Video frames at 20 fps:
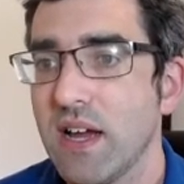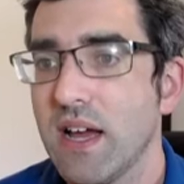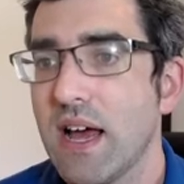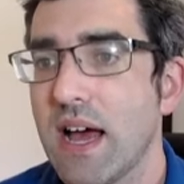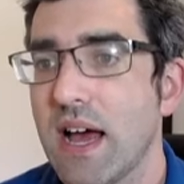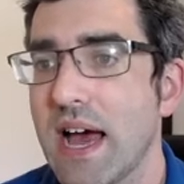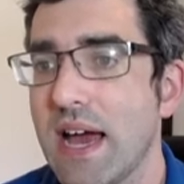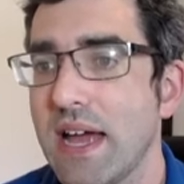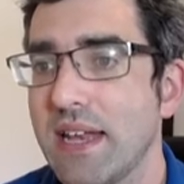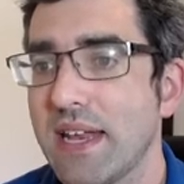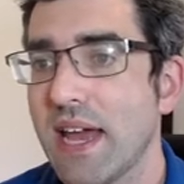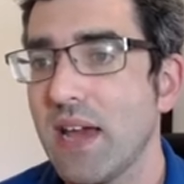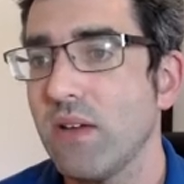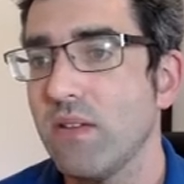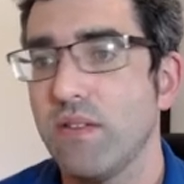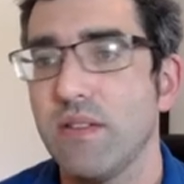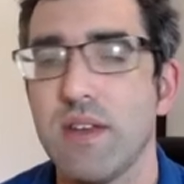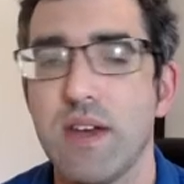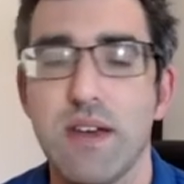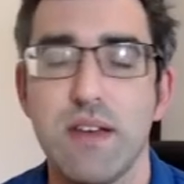Now,
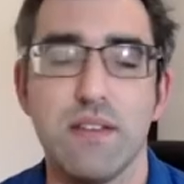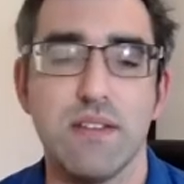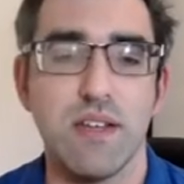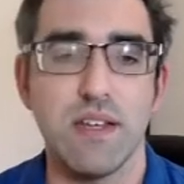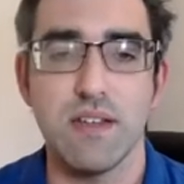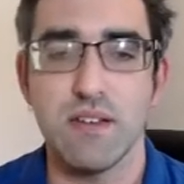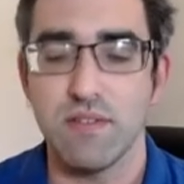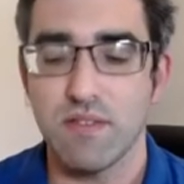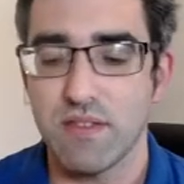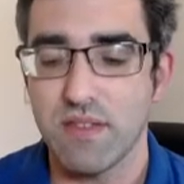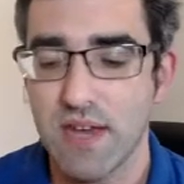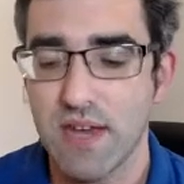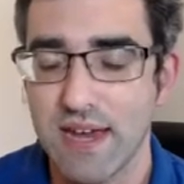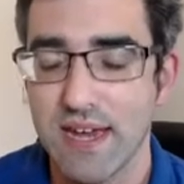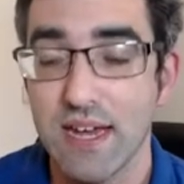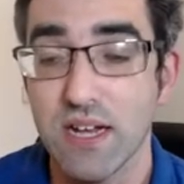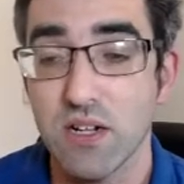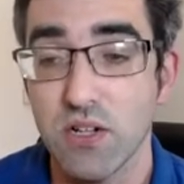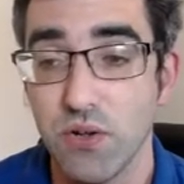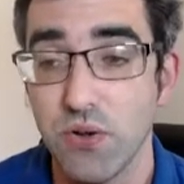they
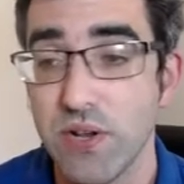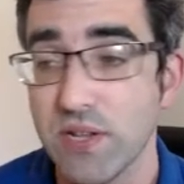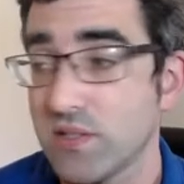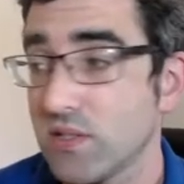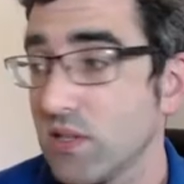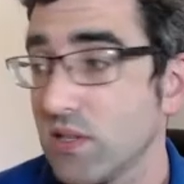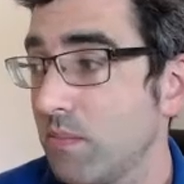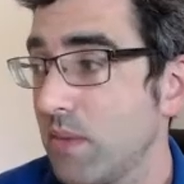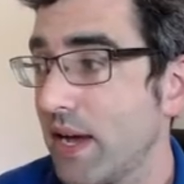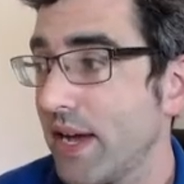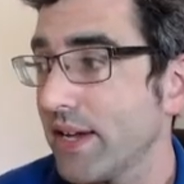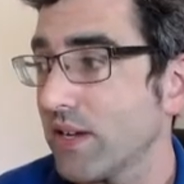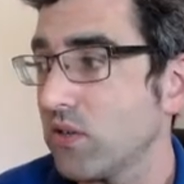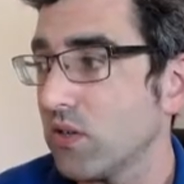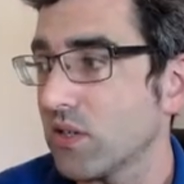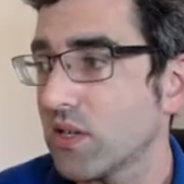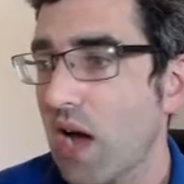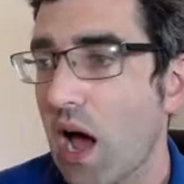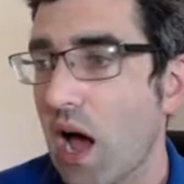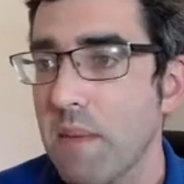included some good
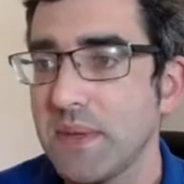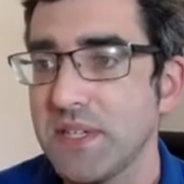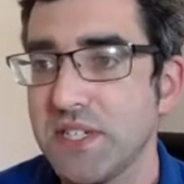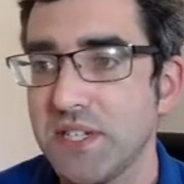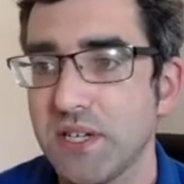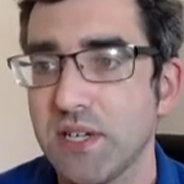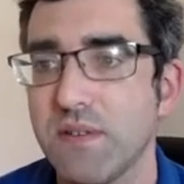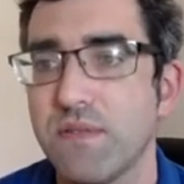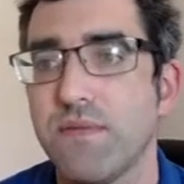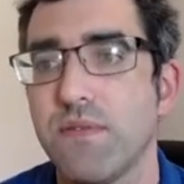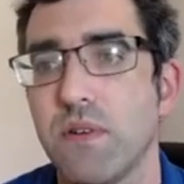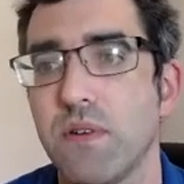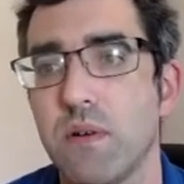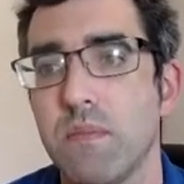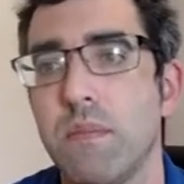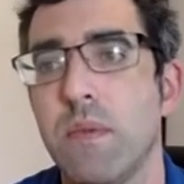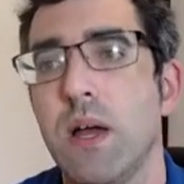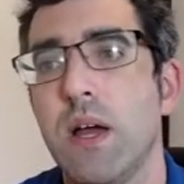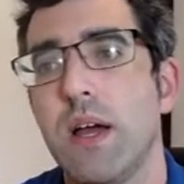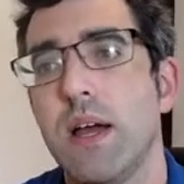comment here
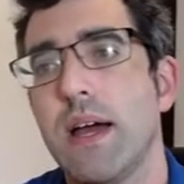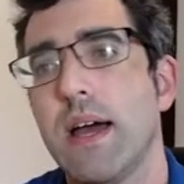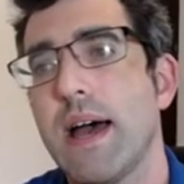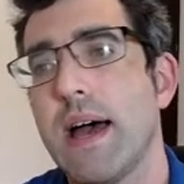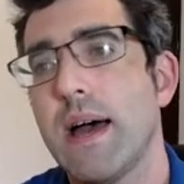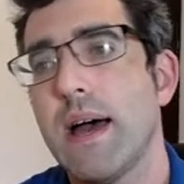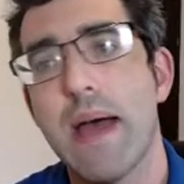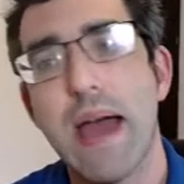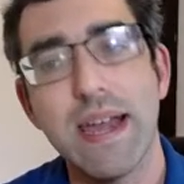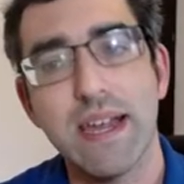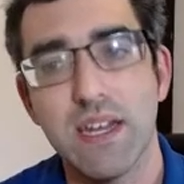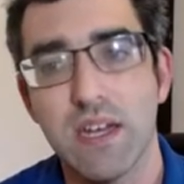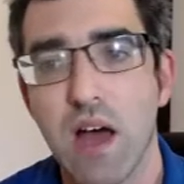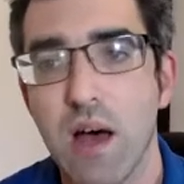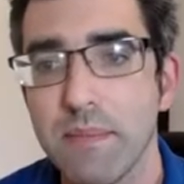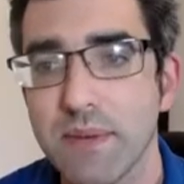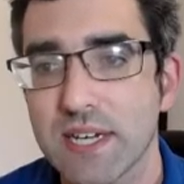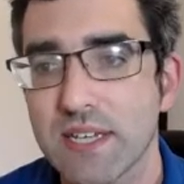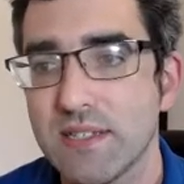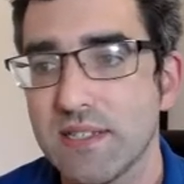from
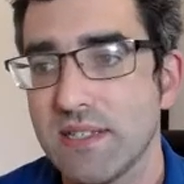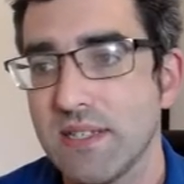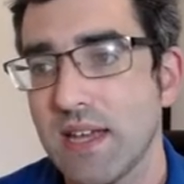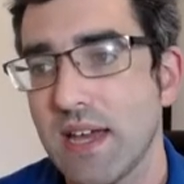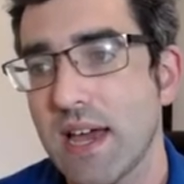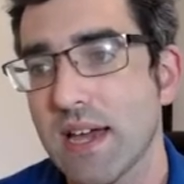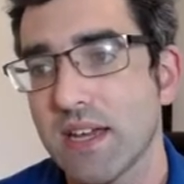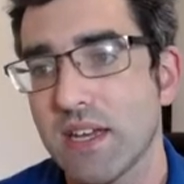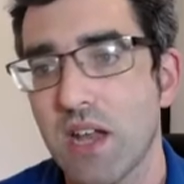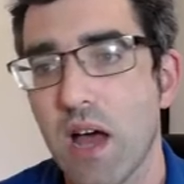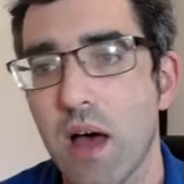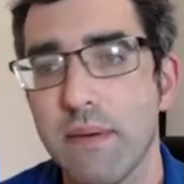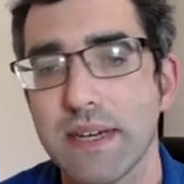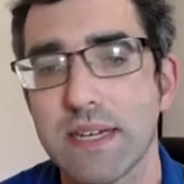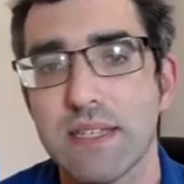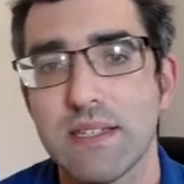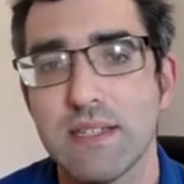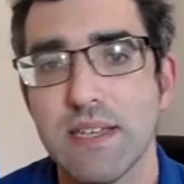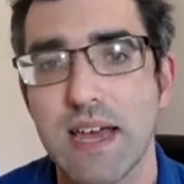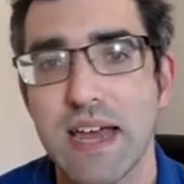
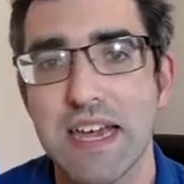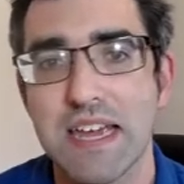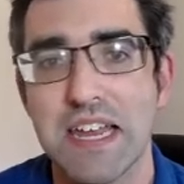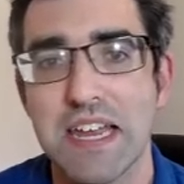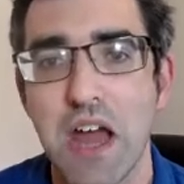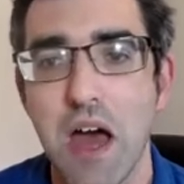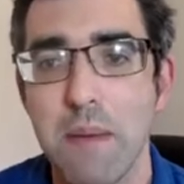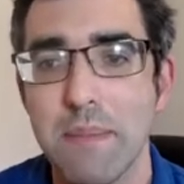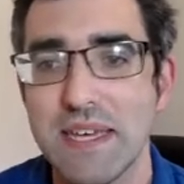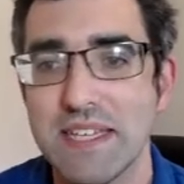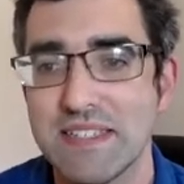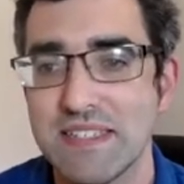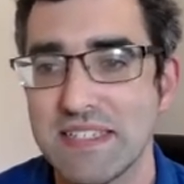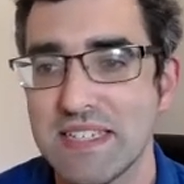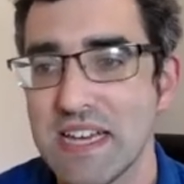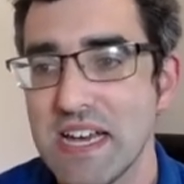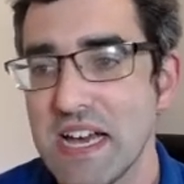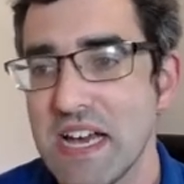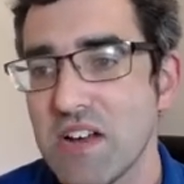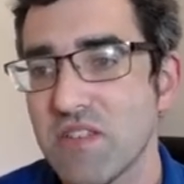economists,
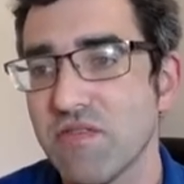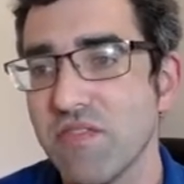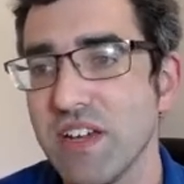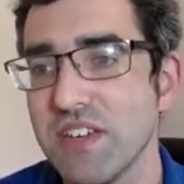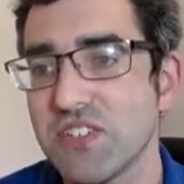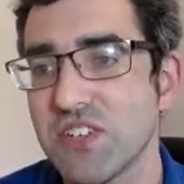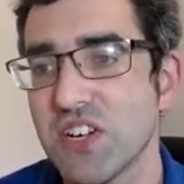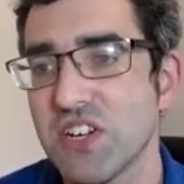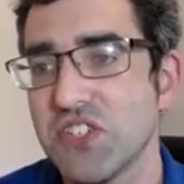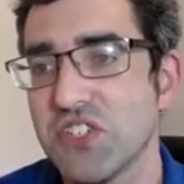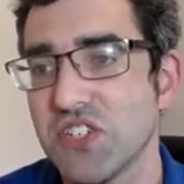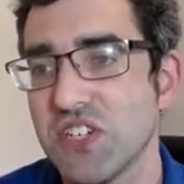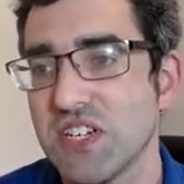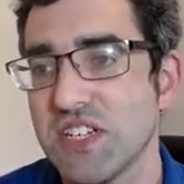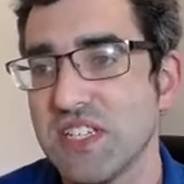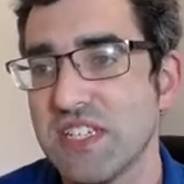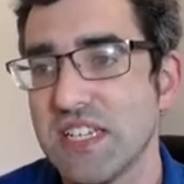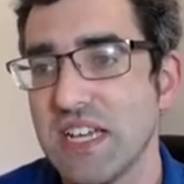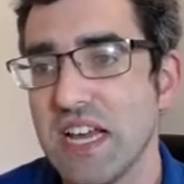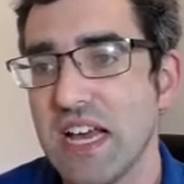
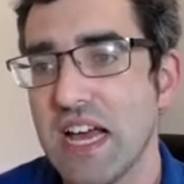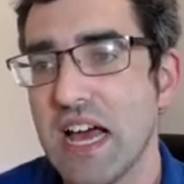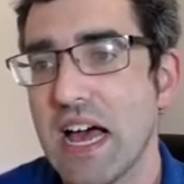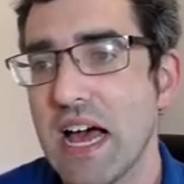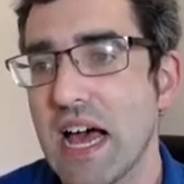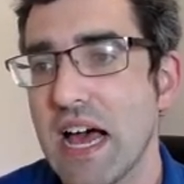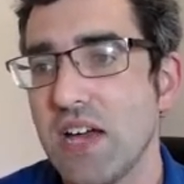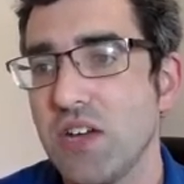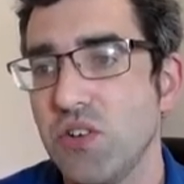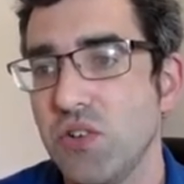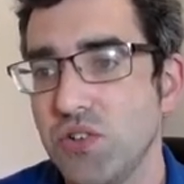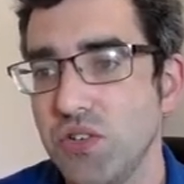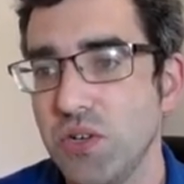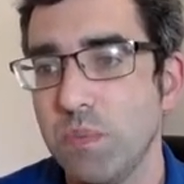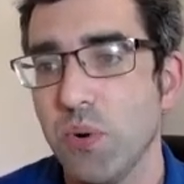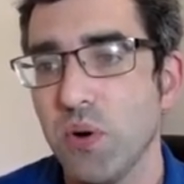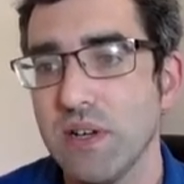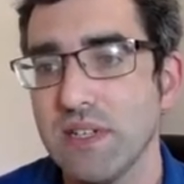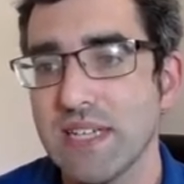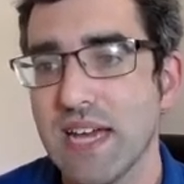researchers, who do
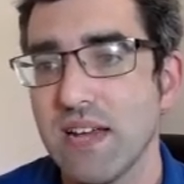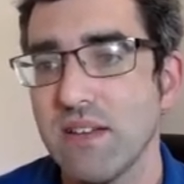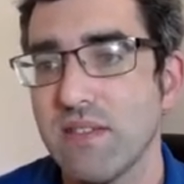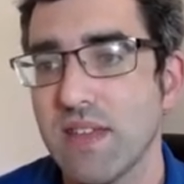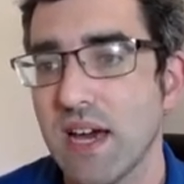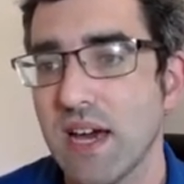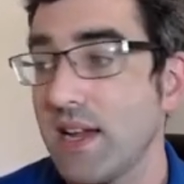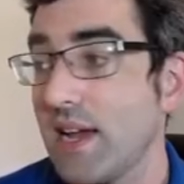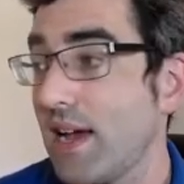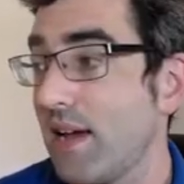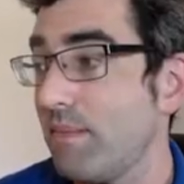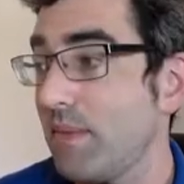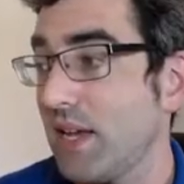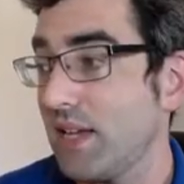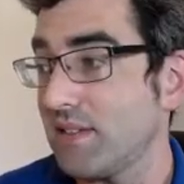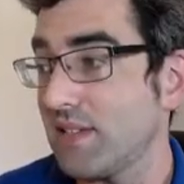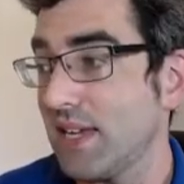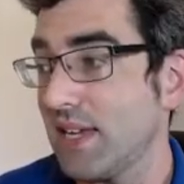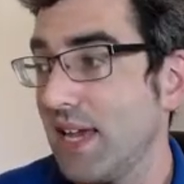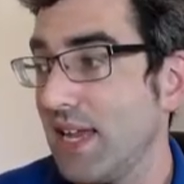point out that
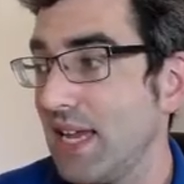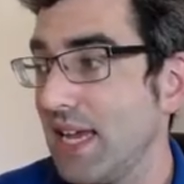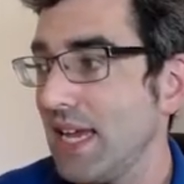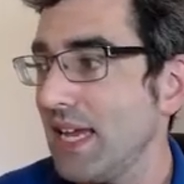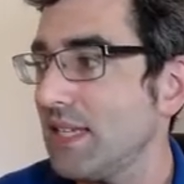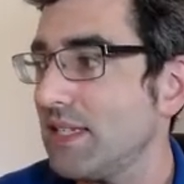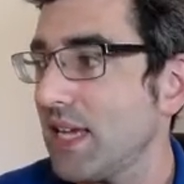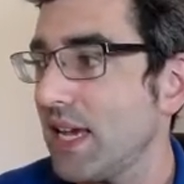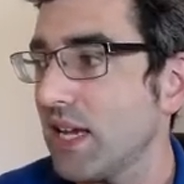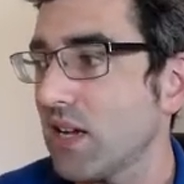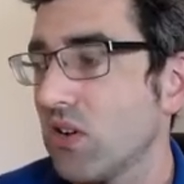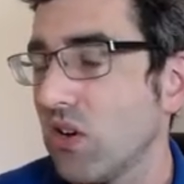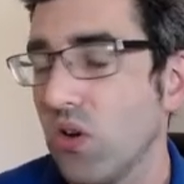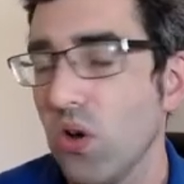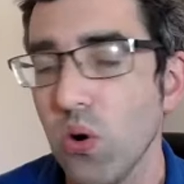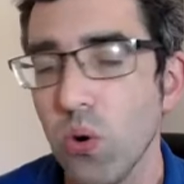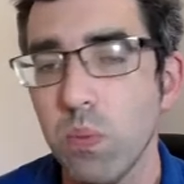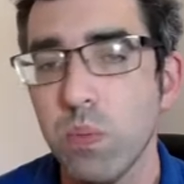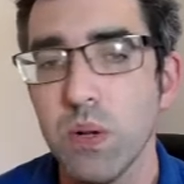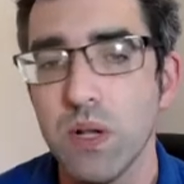it is a
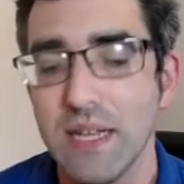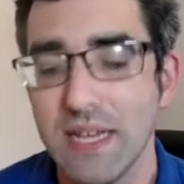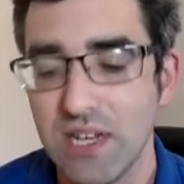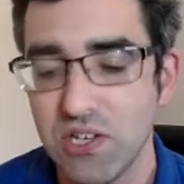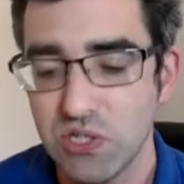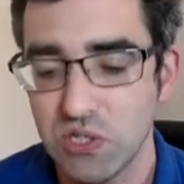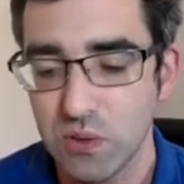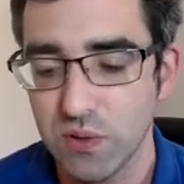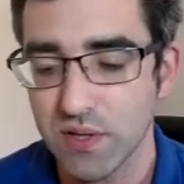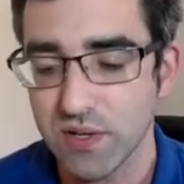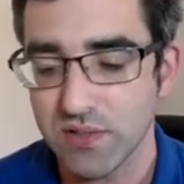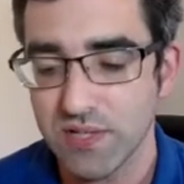global issue. There's